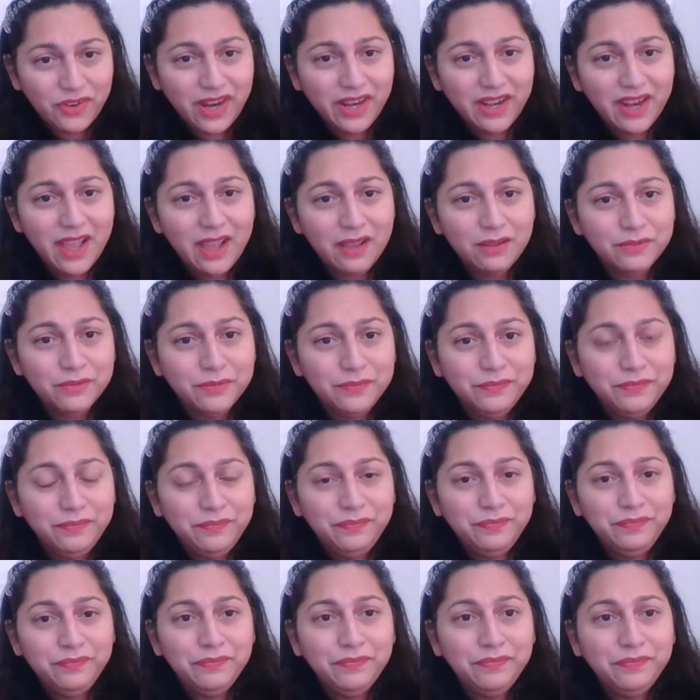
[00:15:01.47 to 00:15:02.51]
right now?
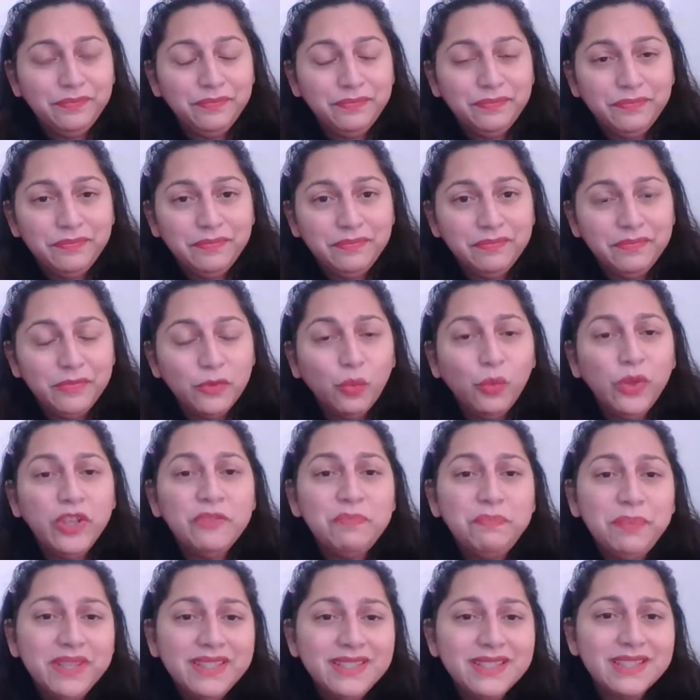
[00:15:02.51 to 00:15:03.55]

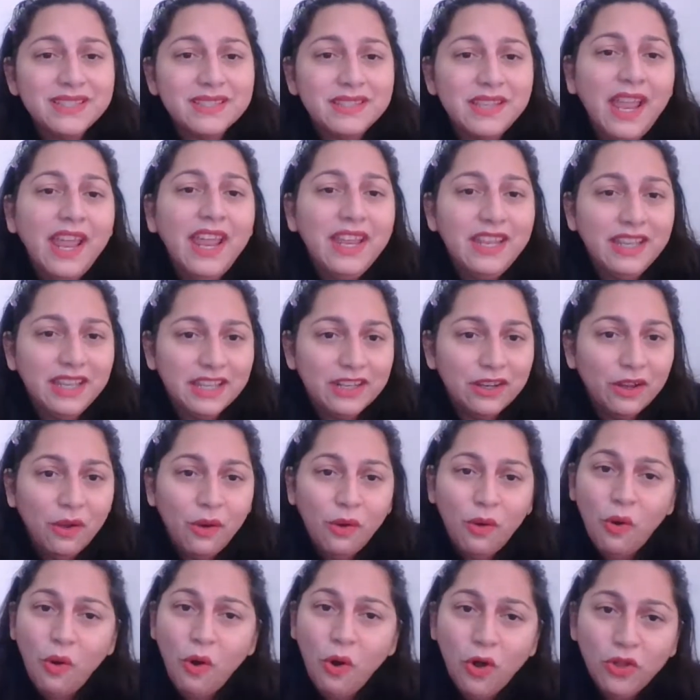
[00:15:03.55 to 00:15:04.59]
We've been saying it,
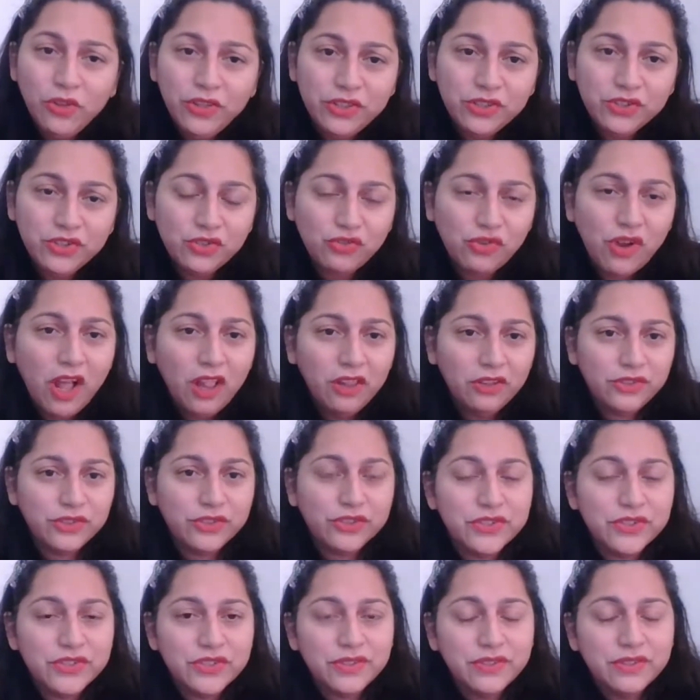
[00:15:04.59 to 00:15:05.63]
all the
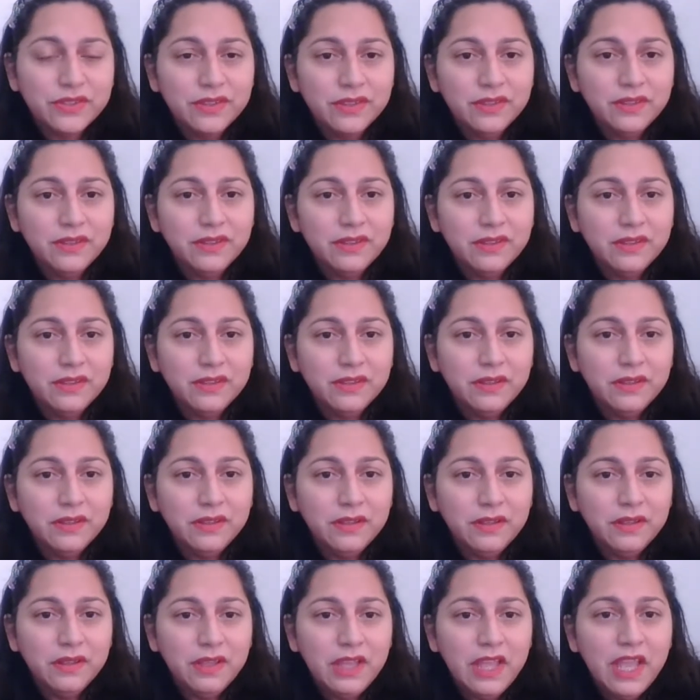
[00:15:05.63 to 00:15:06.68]
astrologers.
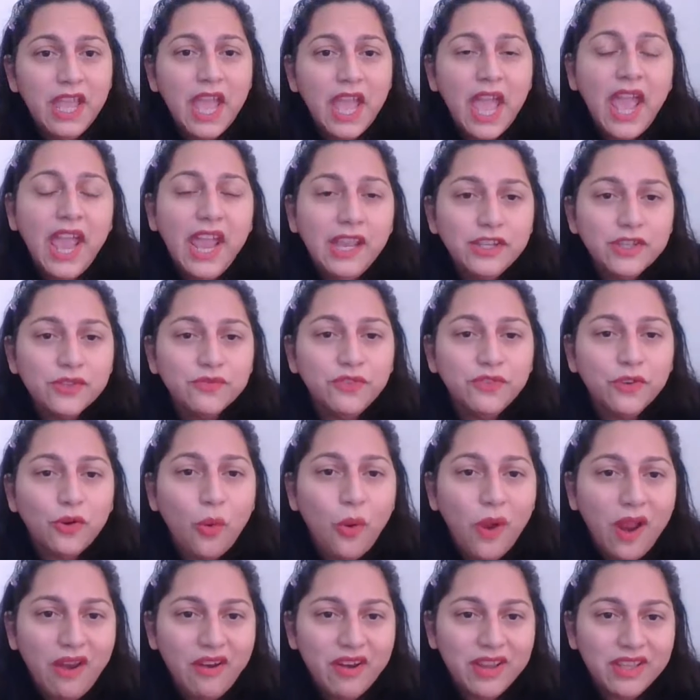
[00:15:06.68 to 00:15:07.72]
Age of
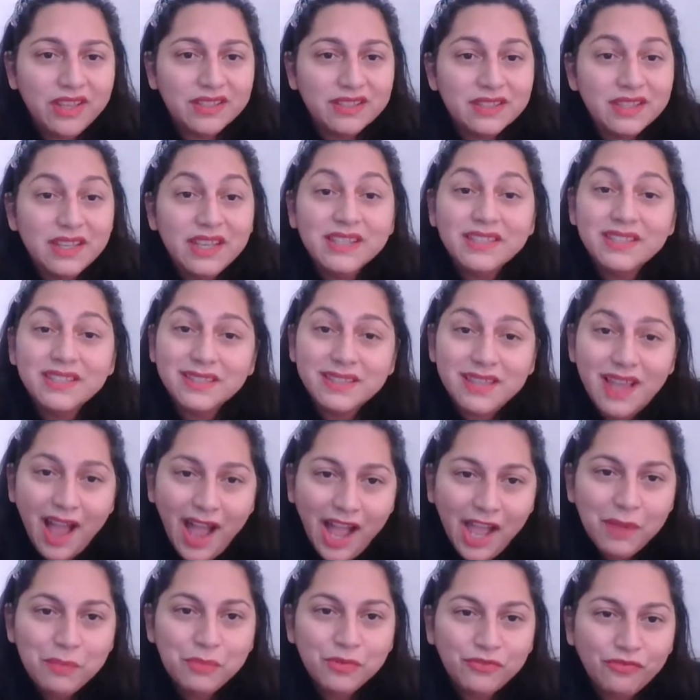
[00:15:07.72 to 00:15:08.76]
Aquarius is a
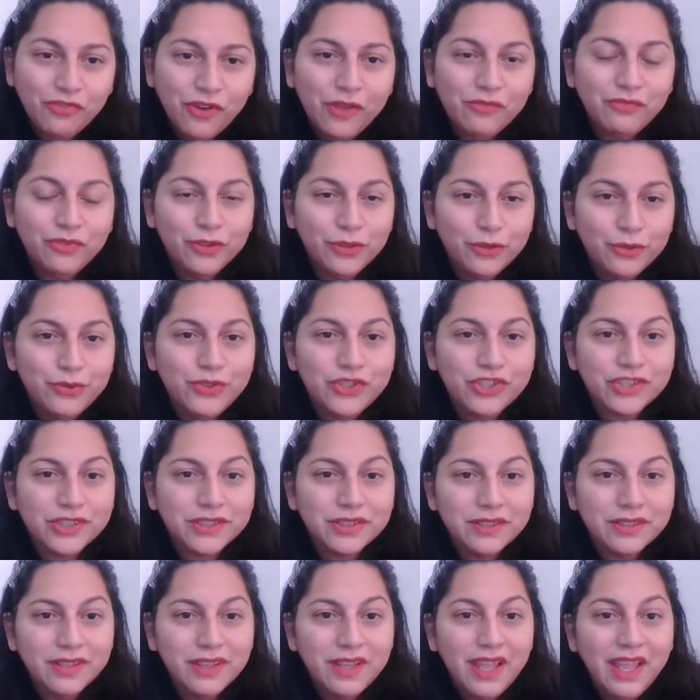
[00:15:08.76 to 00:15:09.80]
time of revolution.
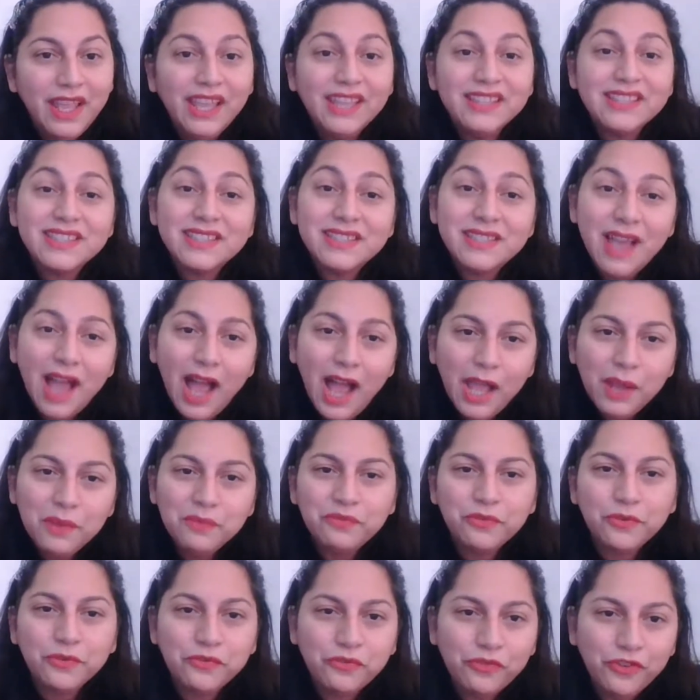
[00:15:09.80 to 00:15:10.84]
It's time
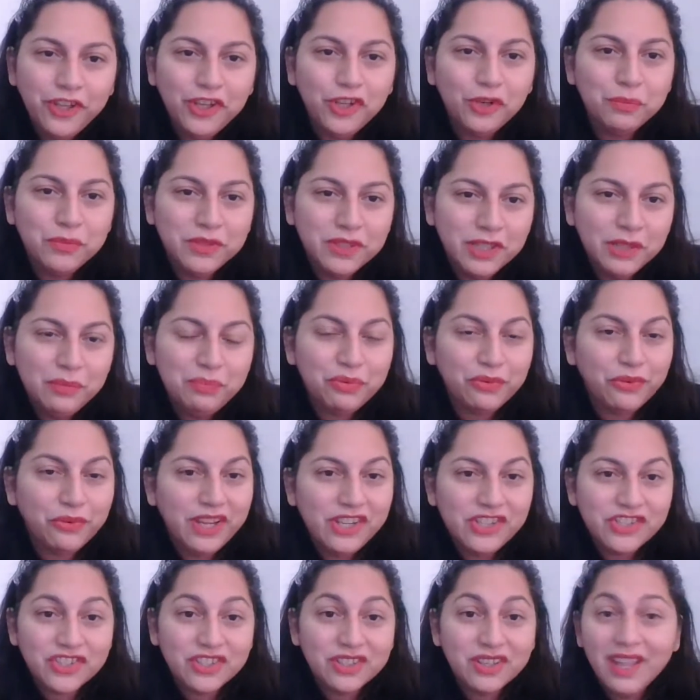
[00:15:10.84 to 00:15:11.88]
for freedom and
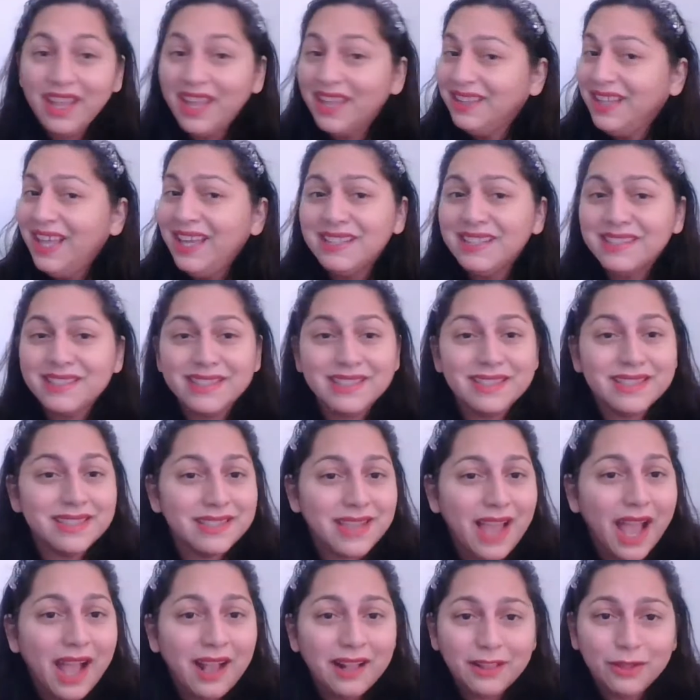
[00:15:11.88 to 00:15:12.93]
liberation. And that is
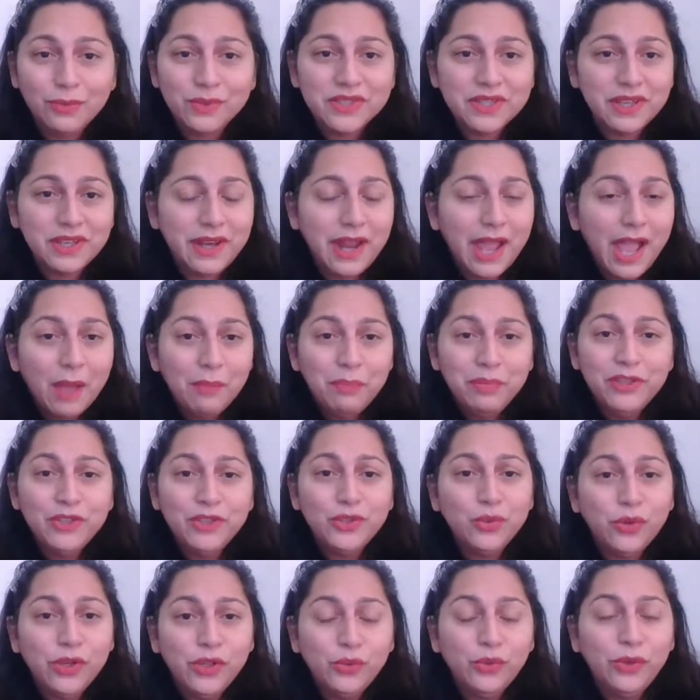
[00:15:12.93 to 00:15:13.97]
exactly what's going to happen in
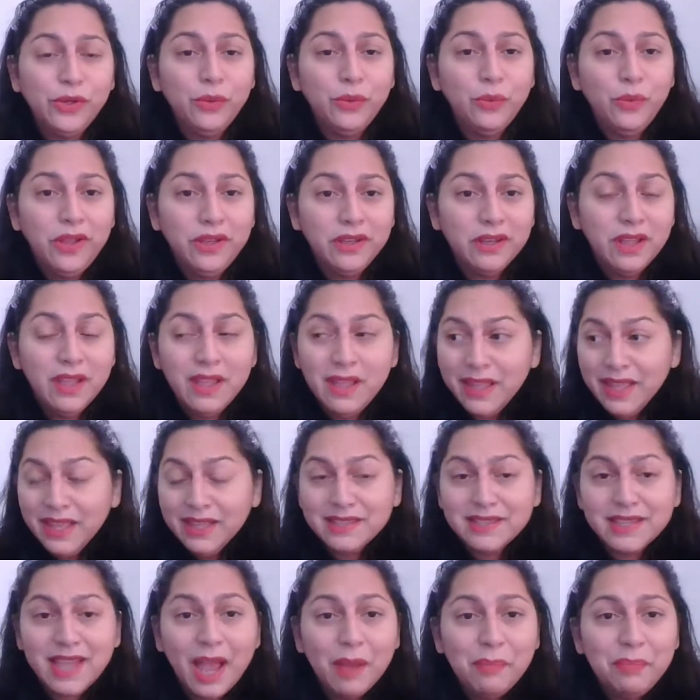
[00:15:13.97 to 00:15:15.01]
2021.
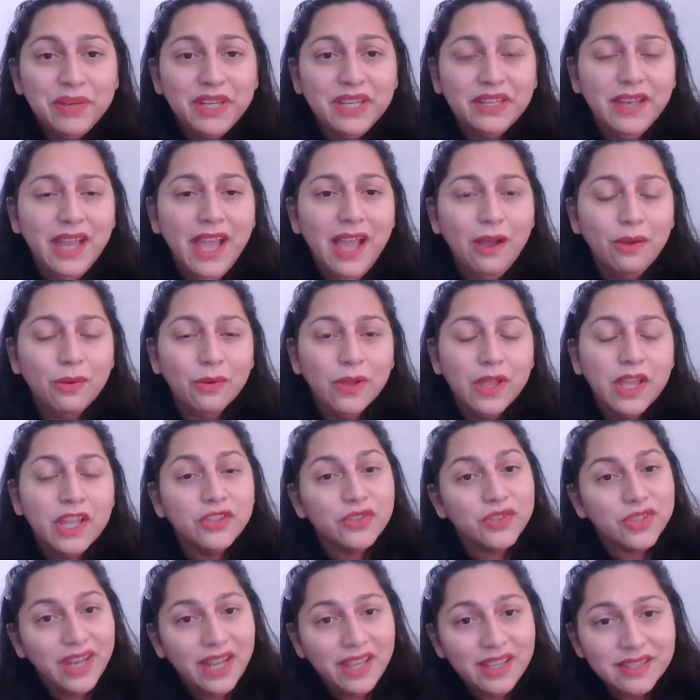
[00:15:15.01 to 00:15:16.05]
It's happening now.
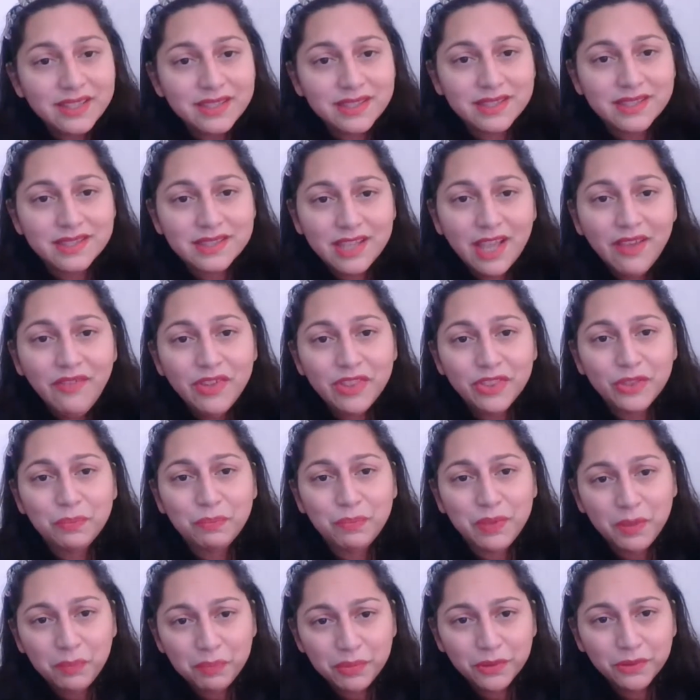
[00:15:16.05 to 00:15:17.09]
Today is the 7th,
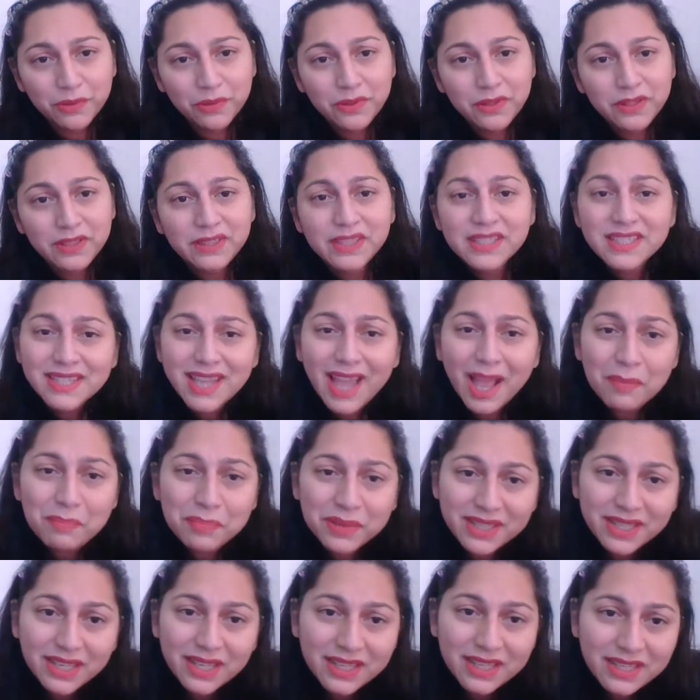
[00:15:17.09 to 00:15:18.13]
people. This
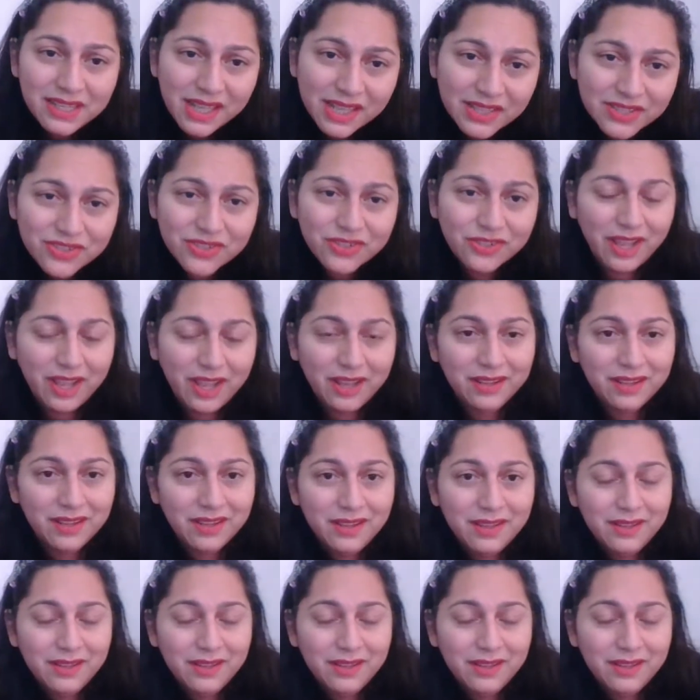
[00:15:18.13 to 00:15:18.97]
happened yesterday.